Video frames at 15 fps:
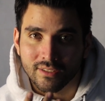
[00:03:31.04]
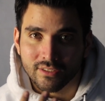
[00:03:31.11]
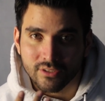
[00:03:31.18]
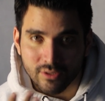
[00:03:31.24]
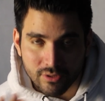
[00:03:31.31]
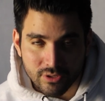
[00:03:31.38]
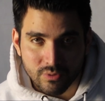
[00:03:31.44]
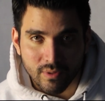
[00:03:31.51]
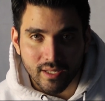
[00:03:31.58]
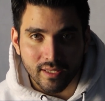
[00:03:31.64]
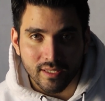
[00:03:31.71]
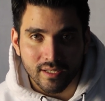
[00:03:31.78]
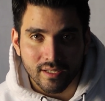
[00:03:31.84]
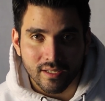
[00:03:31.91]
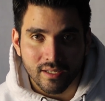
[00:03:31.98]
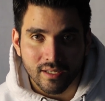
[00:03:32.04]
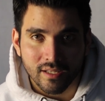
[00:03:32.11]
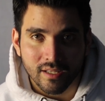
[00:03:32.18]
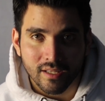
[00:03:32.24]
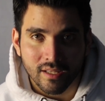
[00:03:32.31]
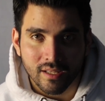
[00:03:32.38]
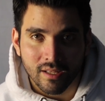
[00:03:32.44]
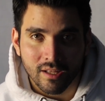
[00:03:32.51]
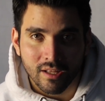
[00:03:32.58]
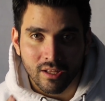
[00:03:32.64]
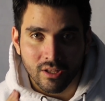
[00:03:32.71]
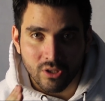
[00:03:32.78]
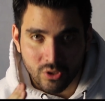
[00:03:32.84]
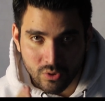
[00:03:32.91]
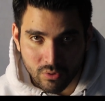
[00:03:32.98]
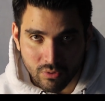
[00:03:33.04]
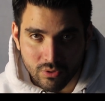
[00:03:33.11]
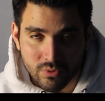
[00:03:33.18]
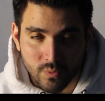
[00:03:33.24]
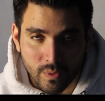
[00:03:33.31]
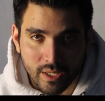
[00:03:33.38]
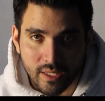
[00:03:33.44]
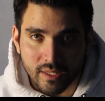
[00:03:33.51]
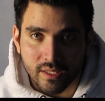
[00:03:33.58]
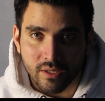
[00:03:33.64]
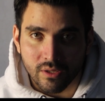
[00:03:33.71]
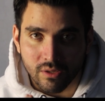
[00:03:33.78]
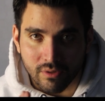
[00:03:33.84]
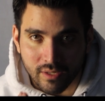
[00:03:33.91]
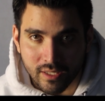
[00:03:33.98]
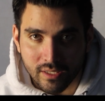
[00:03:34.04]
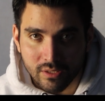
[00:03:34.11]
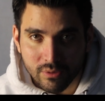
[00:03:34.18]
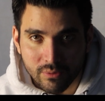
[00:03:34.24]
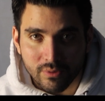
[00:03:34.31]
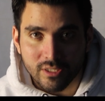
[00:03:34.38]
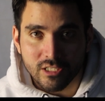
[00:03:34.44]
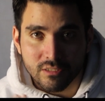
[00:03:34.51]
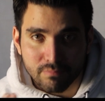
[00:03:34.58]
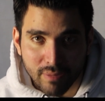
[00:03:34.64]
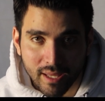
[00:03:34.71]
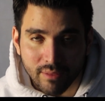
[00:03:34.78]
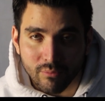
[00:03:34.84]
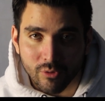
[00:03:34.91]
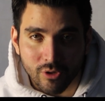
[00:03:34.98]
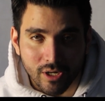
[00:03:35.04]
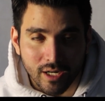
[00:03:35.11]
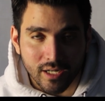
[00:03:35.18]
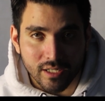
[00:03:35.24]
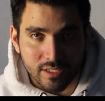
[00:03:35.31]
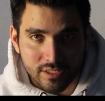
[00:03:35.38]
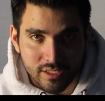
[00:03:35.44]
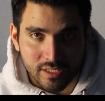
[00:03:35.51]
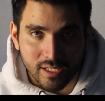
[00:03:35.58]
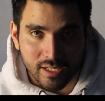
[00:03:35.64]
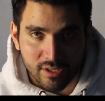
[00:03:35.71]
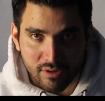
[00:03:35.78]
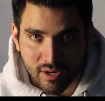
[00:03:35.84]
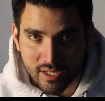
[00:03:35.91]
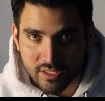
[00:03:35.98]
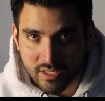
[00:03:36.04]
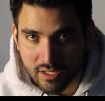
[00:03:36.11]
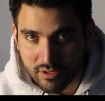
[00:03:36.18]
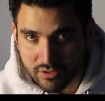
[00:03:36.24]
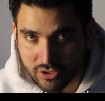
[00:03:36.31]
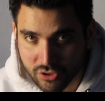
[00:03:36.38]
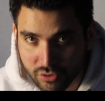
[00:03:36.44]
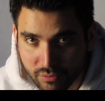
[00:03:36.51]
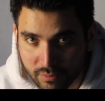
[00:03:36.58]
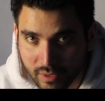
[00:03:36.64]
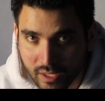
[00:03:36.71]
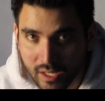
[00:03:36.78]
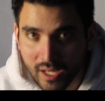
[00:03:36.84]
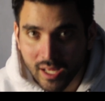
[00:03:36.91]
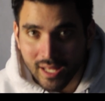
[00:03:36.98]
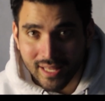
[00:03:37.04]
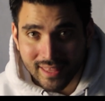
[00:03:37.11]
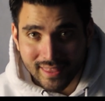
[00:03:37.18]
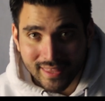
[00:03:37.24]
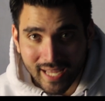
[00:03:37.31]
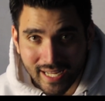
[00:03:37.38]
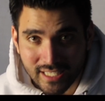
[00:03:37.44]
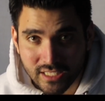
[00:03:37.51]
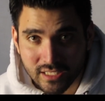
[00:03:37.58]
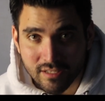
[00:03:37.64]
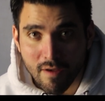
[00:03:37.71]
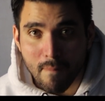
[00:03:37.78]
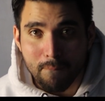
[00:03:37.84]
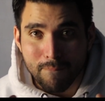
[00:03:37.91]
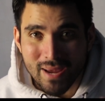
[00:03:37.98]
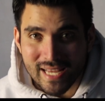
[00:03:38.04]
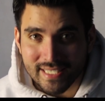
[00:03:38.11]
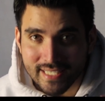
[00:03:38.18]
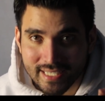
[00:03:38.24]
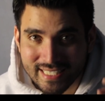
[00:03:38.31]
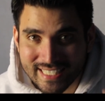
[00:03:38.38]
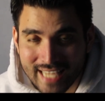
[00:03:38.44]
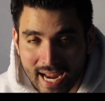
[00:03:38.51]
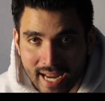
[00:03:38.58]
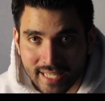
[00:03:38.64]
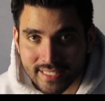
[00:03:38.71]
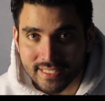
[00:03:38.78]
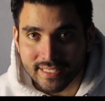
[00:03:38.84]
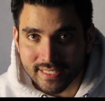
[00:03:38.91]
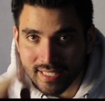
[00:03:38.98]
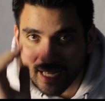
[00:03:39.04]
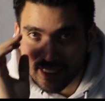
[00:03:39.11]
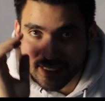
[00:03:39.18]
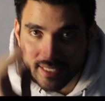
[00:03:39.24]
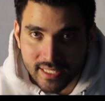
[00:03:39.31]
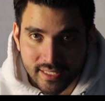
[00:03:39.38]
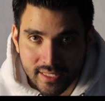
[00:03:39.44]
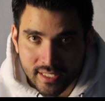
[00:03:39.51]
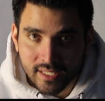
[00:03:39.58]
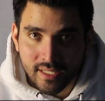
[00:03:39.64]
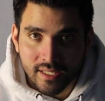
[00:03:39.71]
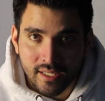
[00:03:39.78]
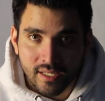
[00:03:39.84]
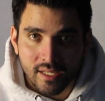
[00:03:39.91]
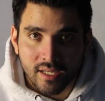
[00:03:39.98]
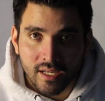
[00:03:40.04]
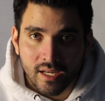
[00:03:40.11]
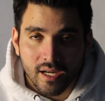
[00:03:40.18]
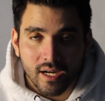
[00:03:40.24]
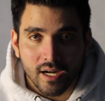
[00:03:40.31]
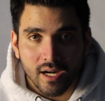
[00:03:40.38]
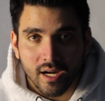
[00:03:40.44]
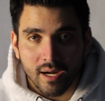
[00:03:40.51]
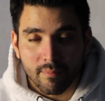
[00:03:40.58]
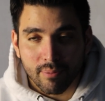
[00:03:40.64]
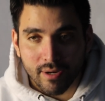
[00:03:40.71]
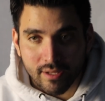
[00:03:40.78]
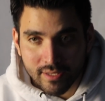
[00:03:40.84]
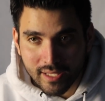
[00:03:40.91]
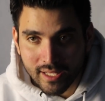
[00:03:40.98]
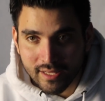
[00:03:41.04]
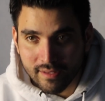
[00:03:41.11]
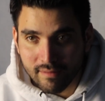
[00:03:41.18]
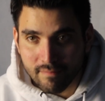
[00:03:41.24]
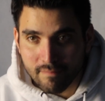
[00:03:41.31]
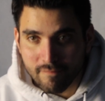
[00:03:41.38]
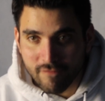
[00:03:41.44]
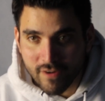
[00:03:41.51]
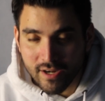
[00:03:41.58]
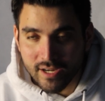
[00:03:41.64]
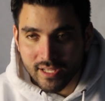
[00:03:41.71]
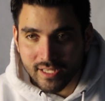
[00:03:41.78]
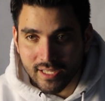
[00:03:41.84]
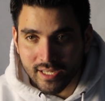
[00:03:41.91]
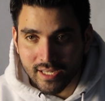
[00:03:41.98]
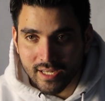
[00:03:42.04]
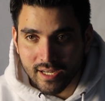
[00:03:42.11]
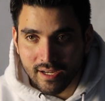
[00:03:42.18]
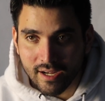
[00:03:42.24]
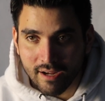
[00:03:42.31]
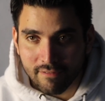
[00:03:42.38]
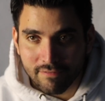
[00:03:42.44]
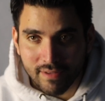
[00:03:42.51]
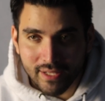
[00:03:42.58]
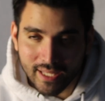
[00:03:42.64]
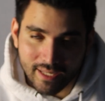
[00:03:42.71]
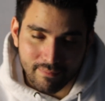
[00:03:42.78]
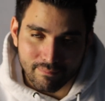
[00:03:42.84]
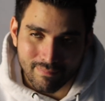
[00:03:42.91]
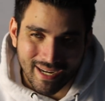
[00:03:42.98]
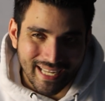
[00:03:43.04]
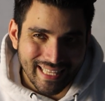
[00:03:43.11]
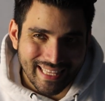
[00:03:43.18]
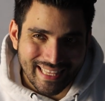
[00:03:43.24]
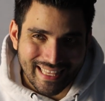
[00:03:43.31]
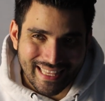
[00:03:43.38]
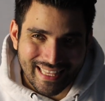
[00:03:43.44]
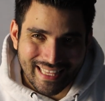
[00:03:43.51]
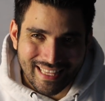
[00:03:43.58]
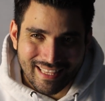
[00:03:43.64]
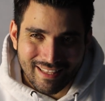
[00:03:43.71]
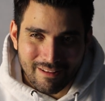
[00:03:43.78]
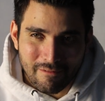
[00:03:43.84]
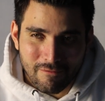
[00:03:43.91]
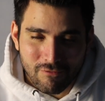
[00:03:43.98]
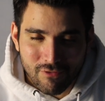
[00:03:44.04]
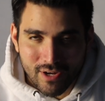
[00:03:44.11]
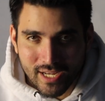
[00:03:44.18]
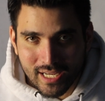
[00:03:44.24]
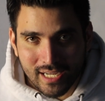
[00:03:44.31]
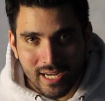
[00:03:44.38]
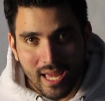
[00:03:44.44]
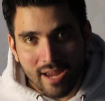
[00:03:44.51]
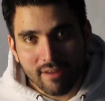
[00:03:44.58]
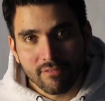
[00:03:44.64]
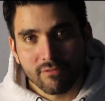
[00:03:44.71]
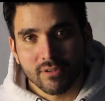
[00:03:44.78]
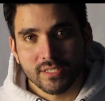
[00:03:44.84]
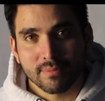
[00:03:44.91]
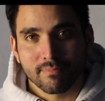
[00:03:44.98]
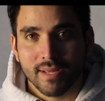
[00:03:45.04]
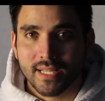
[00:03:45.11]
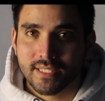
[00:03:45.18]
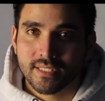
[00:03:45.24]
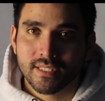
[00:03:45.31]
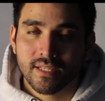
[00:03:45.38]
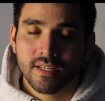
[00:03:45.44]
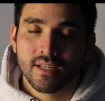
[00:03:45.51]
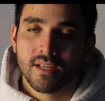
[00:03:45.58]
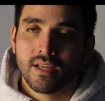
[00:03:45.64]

to lose weight. To lose weight, you need to spend more energy than you actually consume. That's basic science. That's it. But on that very day, I felt like my freaking life was a mess.